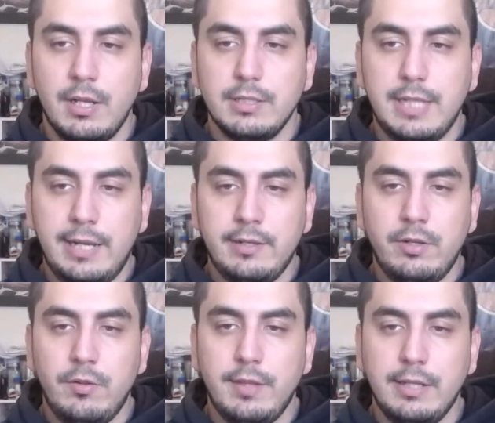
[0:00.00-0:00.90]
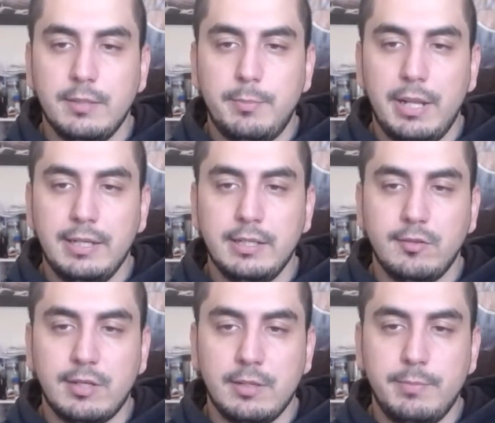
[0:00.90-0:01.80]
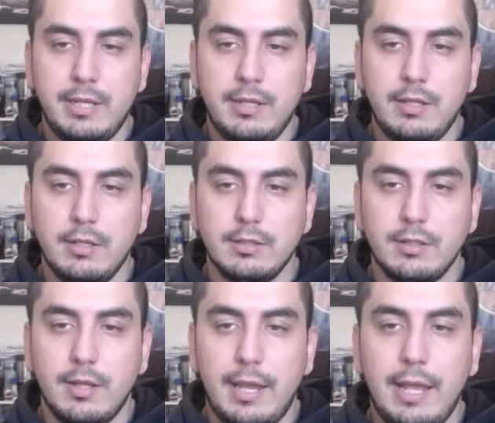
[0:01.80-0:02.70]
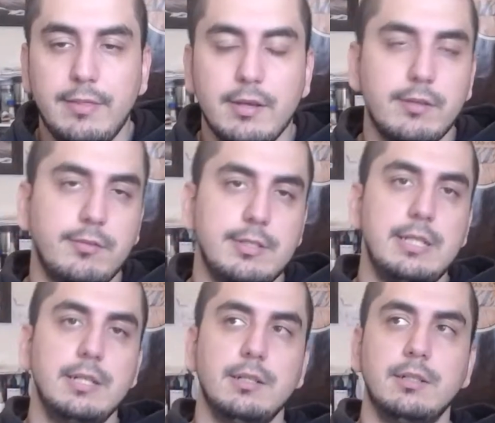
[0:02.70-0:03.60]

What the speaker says: Dan, do you think the Pelicans can be the 8th seed?